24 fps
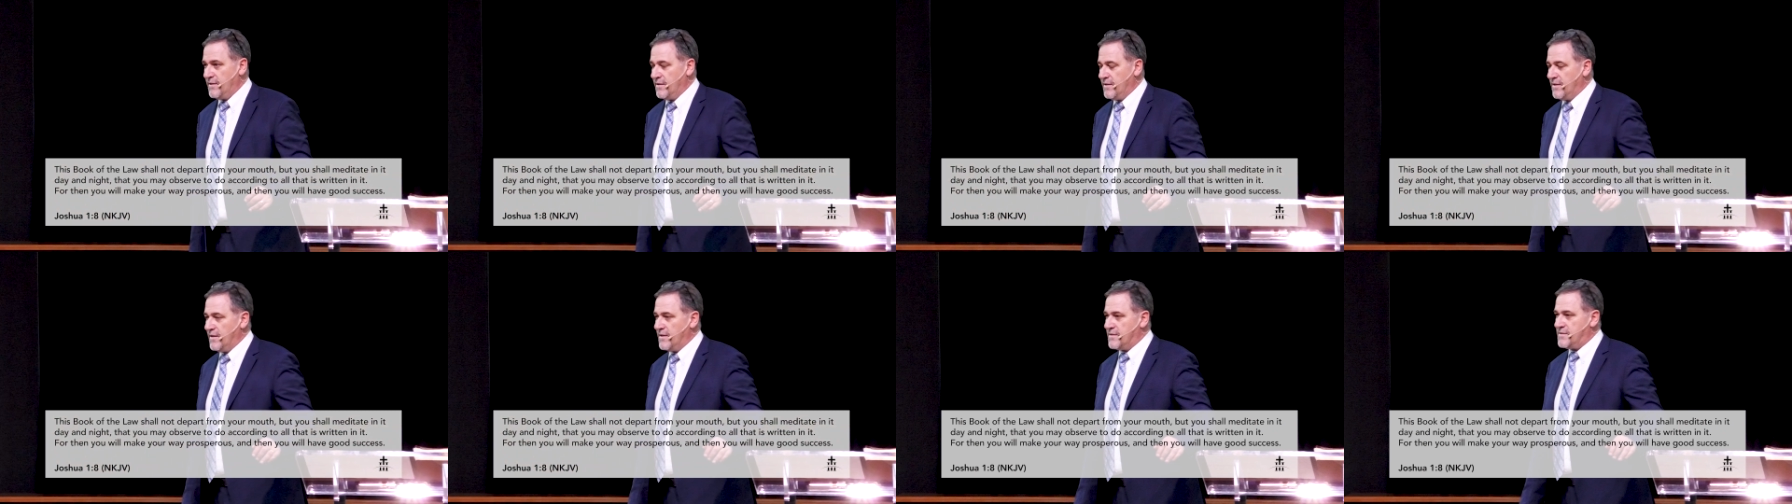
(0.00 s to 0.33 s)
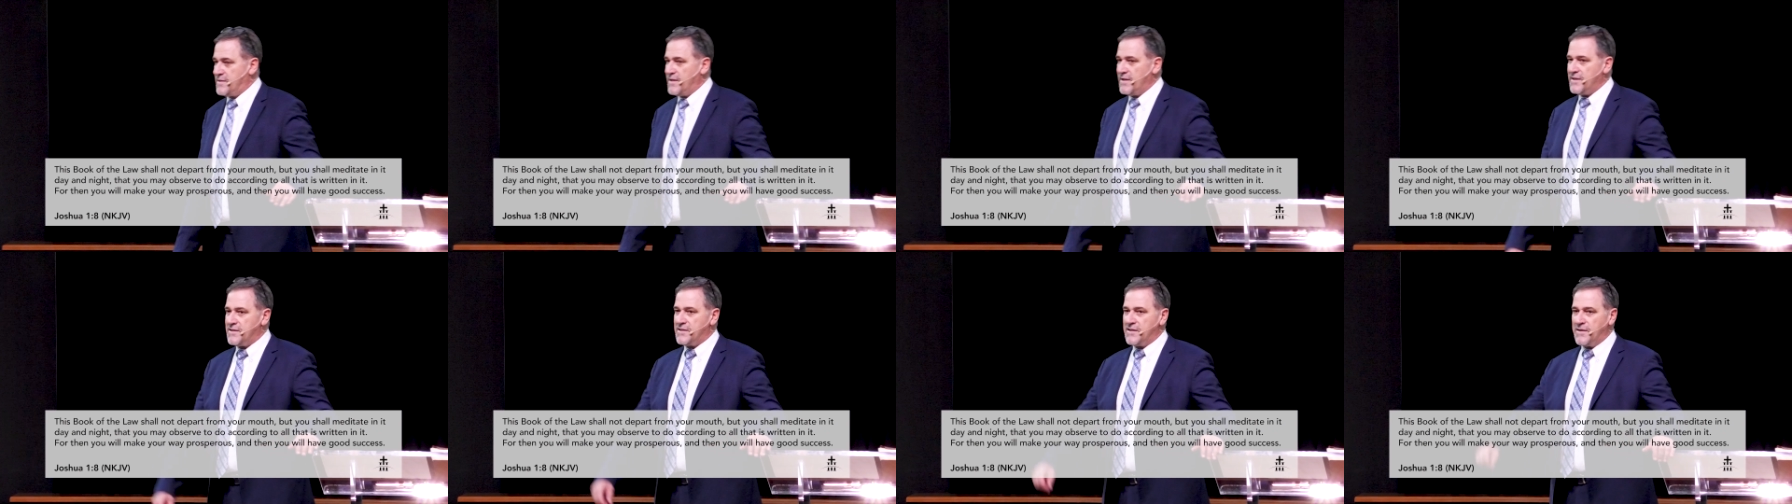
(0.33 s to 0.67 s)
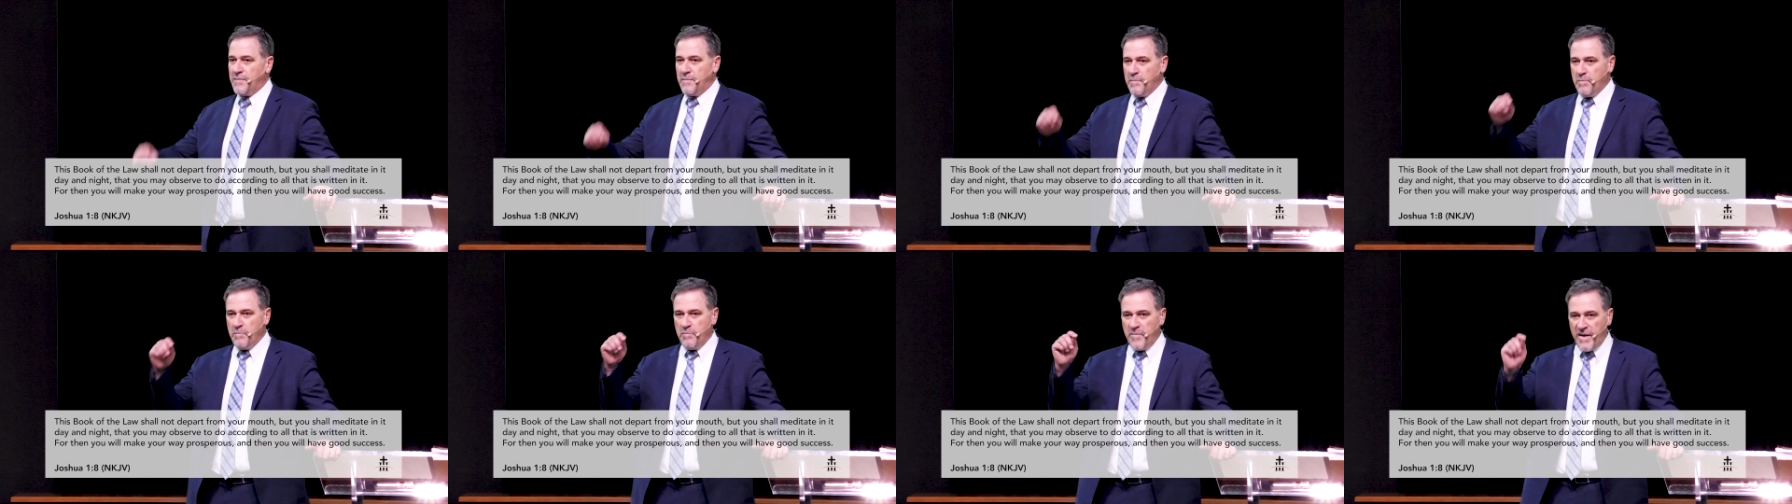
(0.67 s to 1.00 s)
It says,
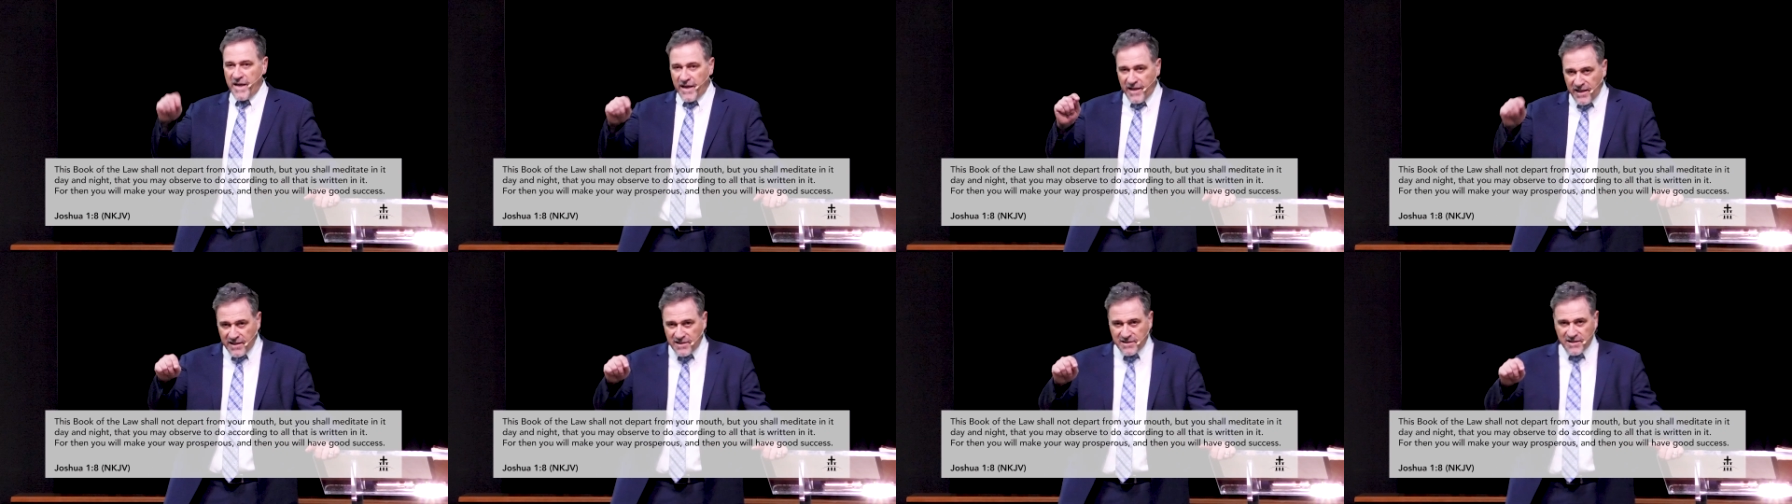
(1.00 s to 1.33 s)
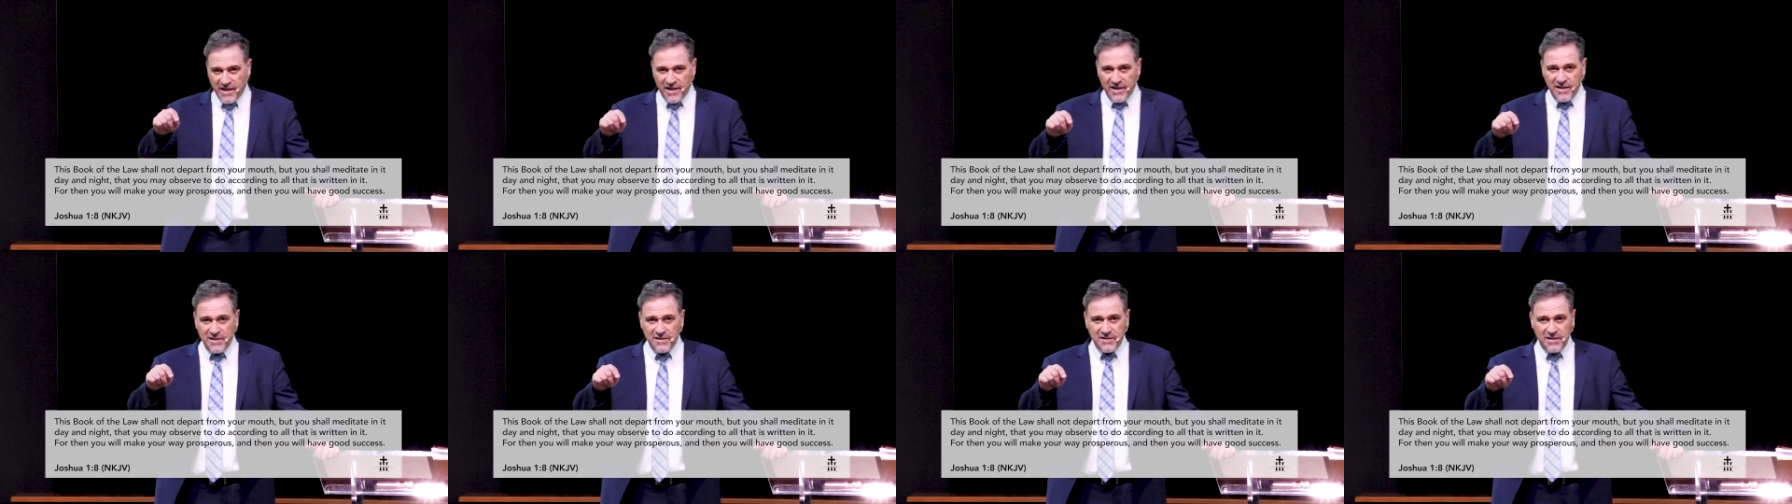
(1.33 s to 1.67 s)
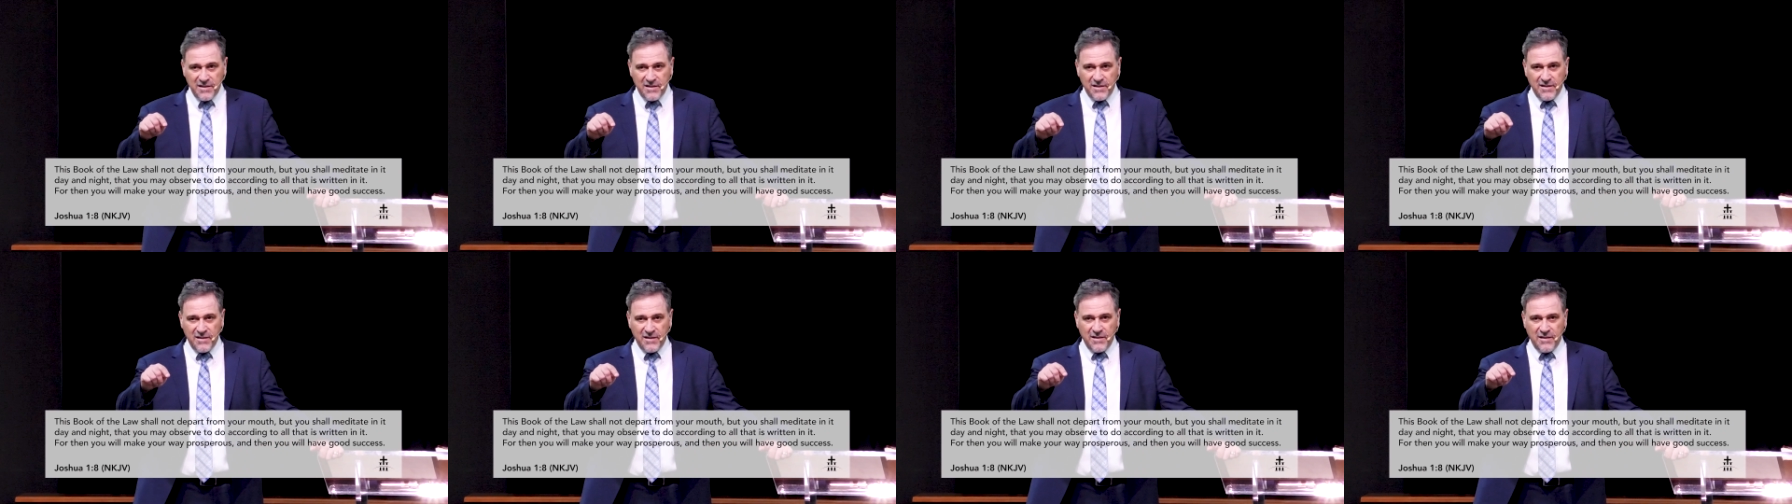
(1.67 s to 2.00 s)
meditate
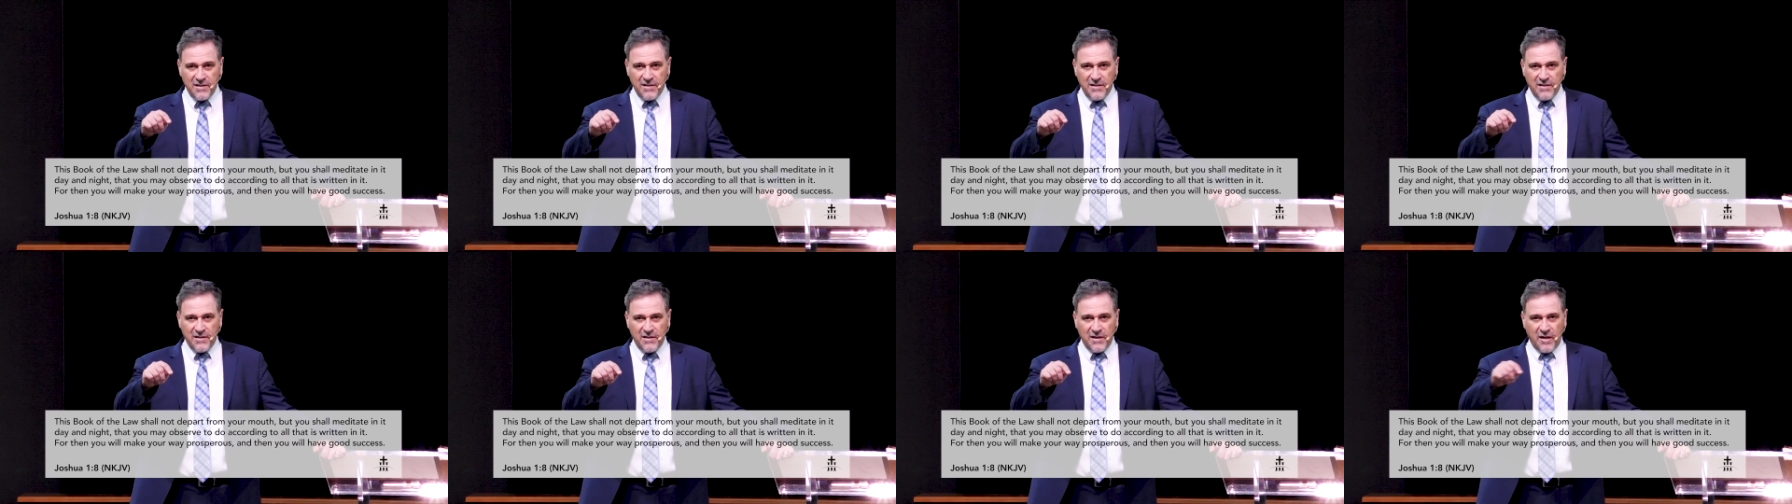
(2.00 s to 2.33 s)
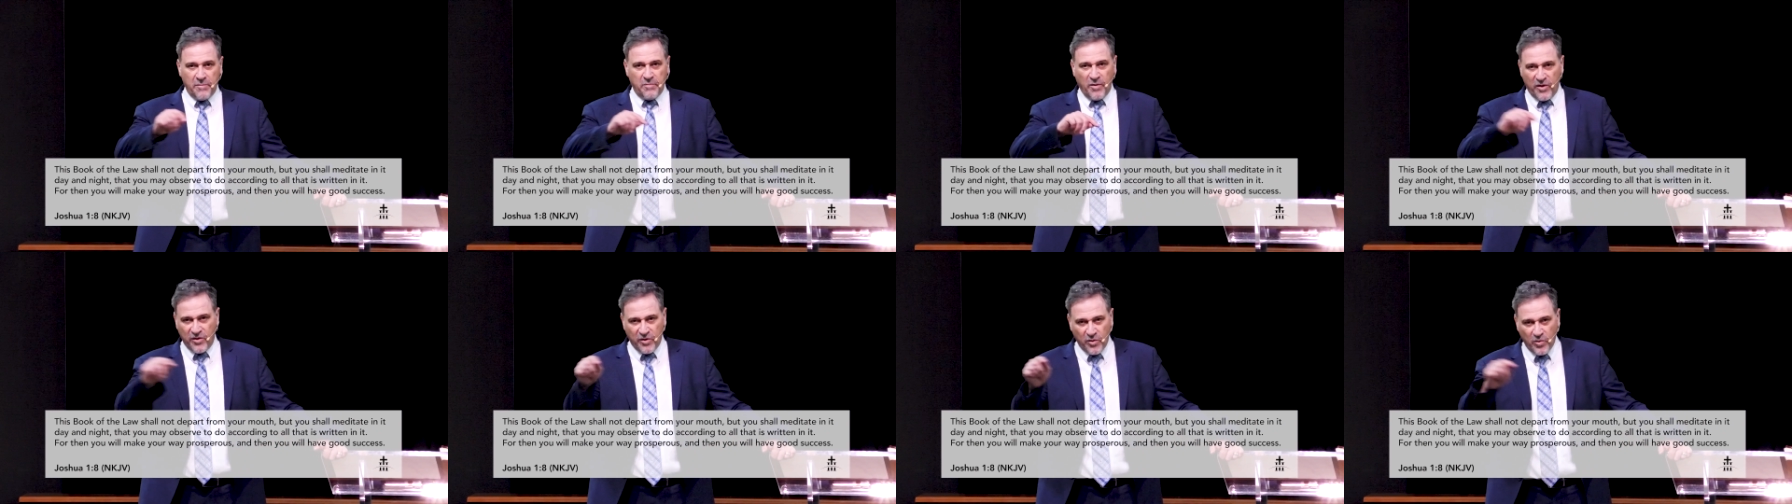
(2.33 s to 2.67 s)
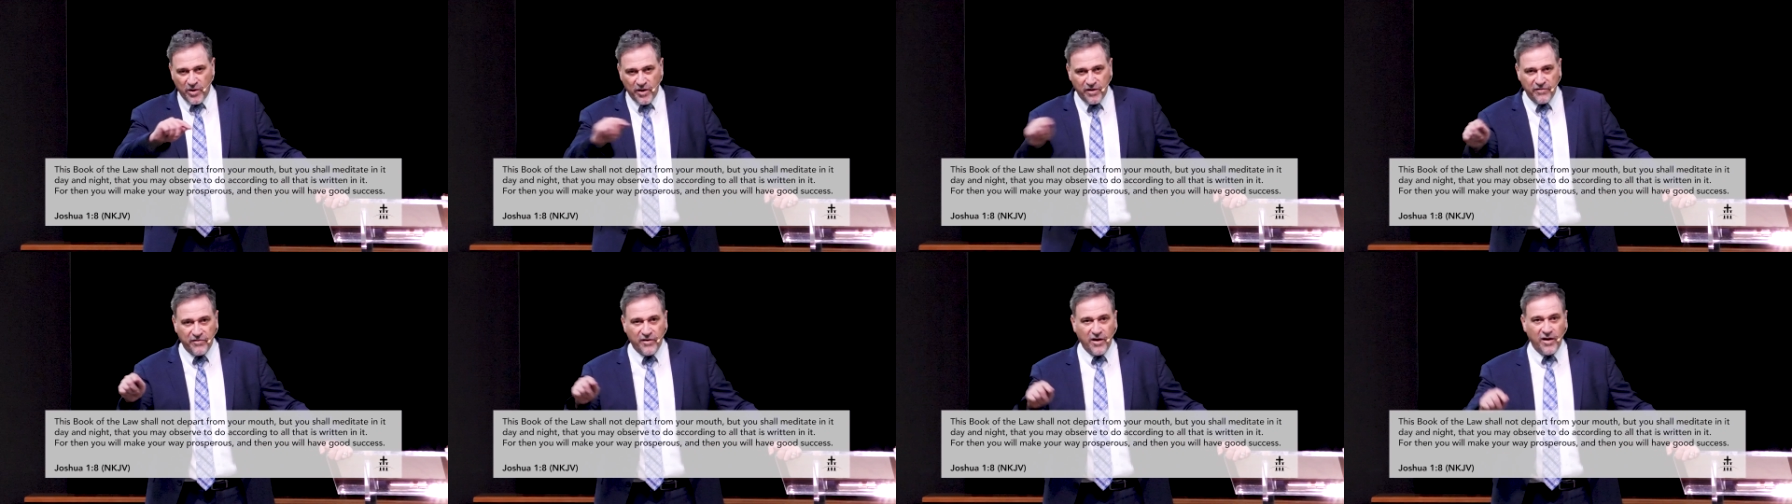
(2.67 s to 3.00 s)
upon the
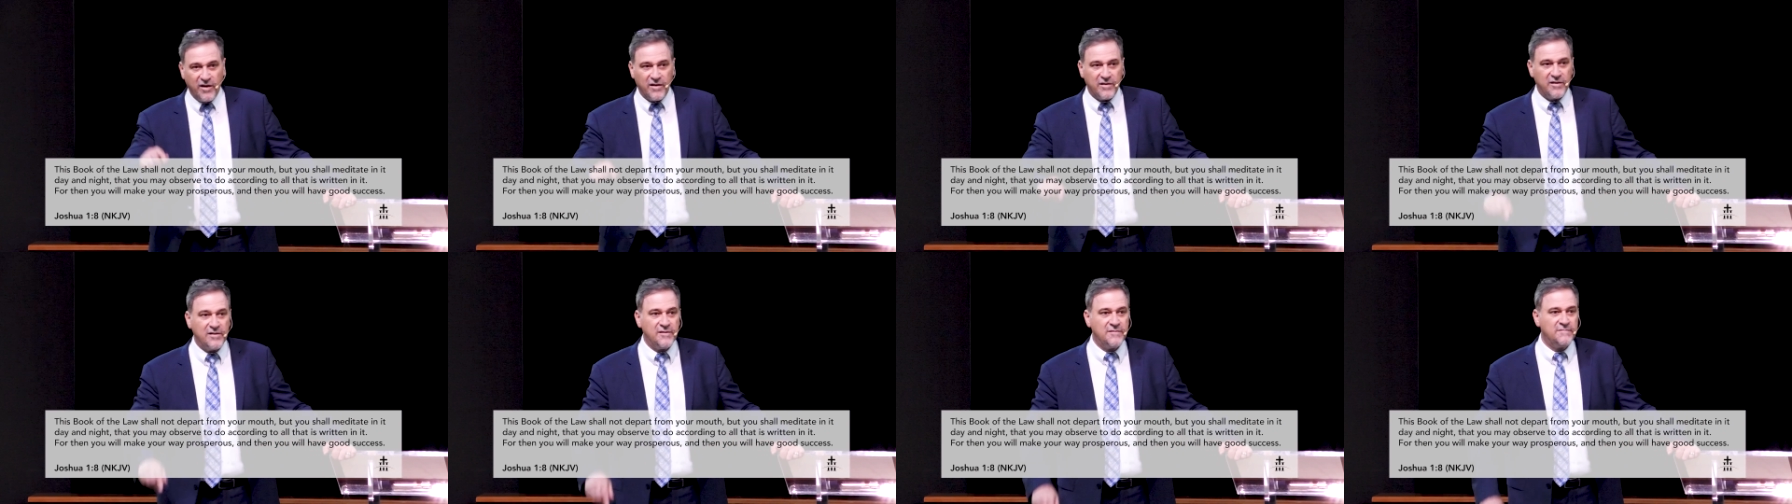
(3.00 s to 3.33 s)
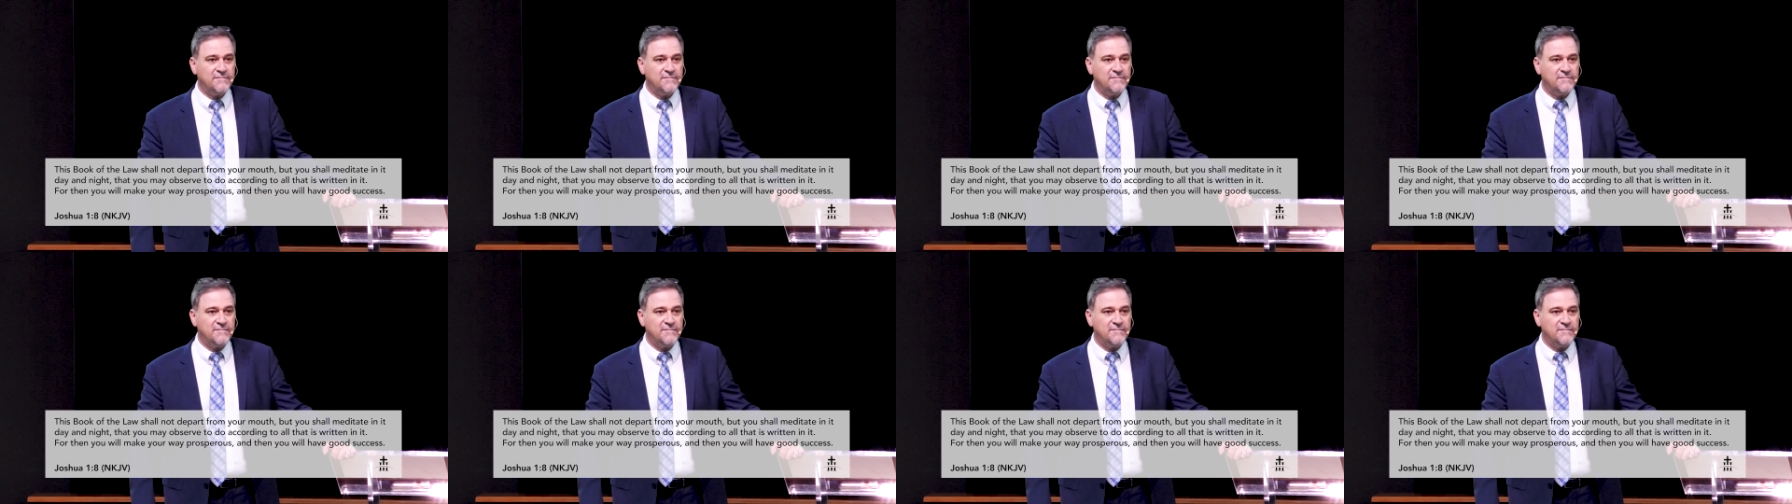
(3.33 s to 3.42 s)
word of God.